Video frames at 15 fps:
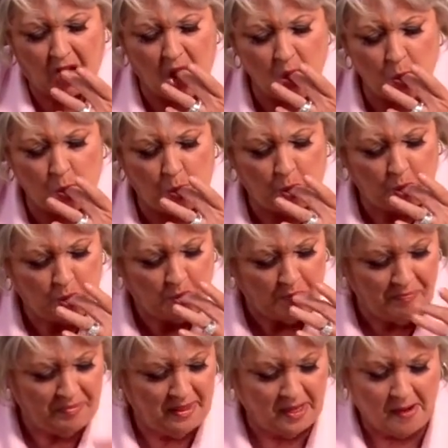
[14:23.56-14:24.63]

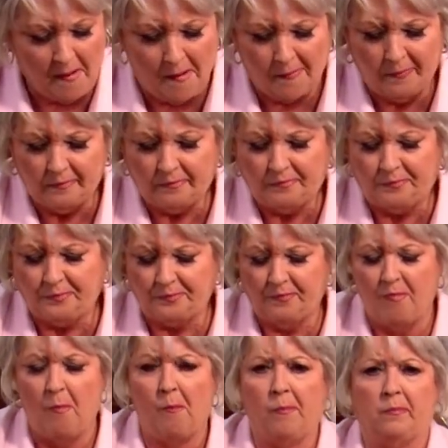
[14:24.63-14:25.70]
Mmm.
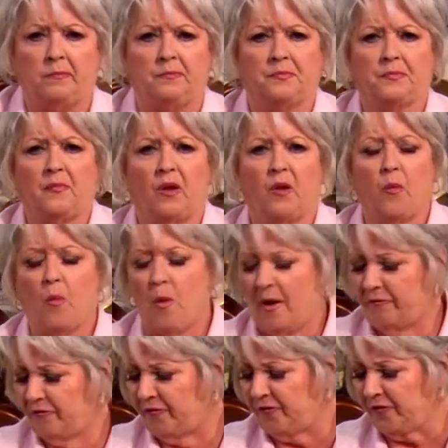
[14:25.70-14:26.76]
Mmm.
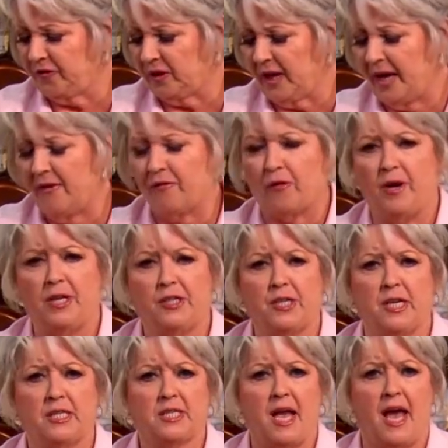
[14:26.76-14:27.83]
What flavor it
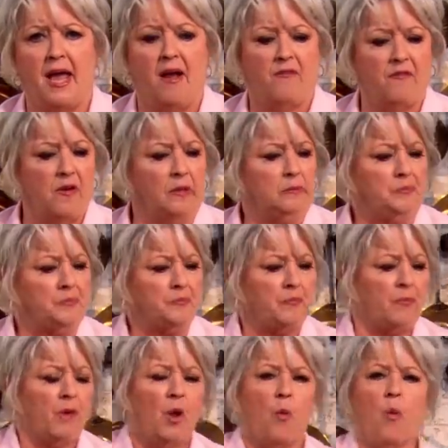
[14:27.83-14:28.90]
does have.
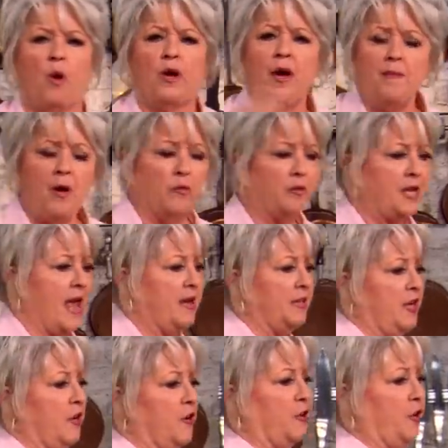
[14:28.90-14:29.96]
Well, come on
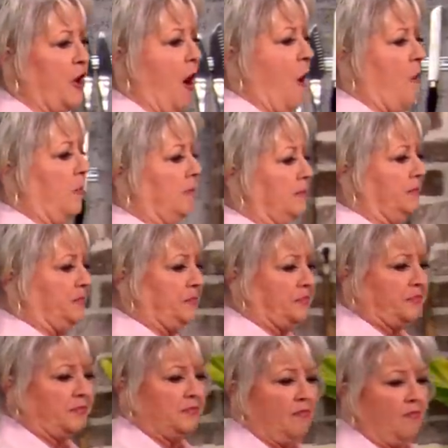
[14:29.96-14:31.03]
down here, y'all.
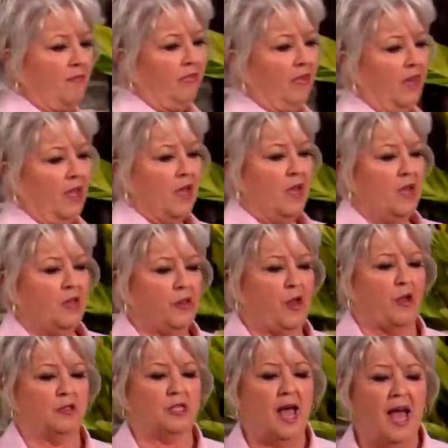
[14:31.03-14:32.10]

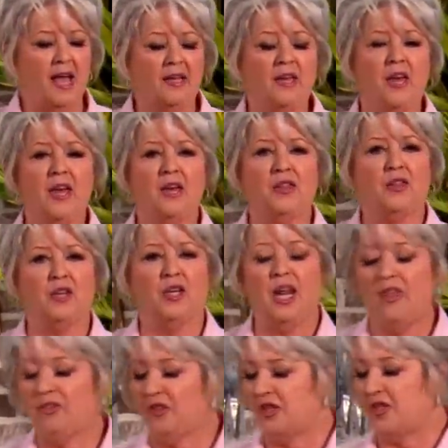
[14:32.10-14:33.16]
Because I can't
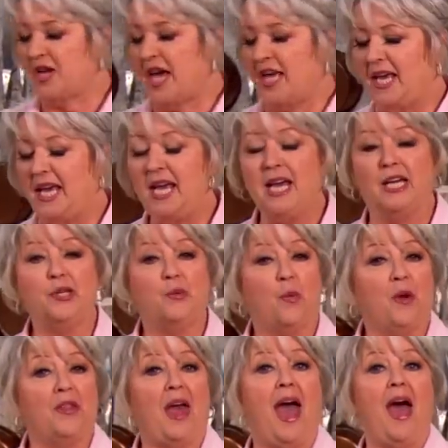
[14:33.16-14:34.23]
let the day end
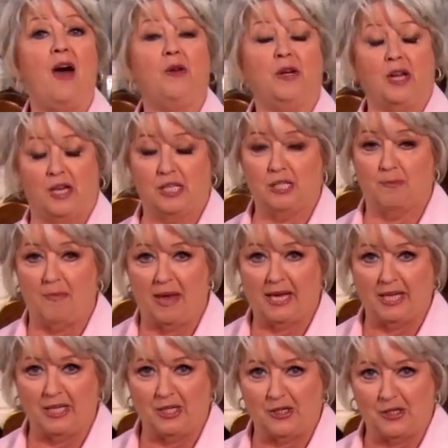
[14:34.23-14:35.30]
without us
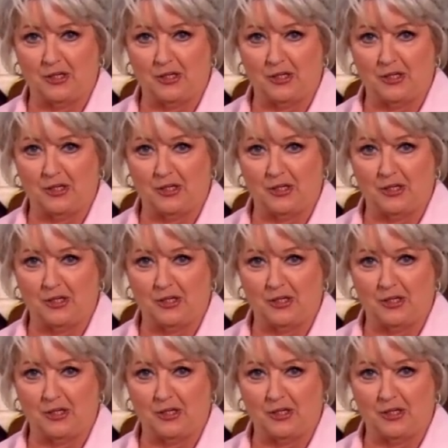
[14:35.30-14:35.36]
making a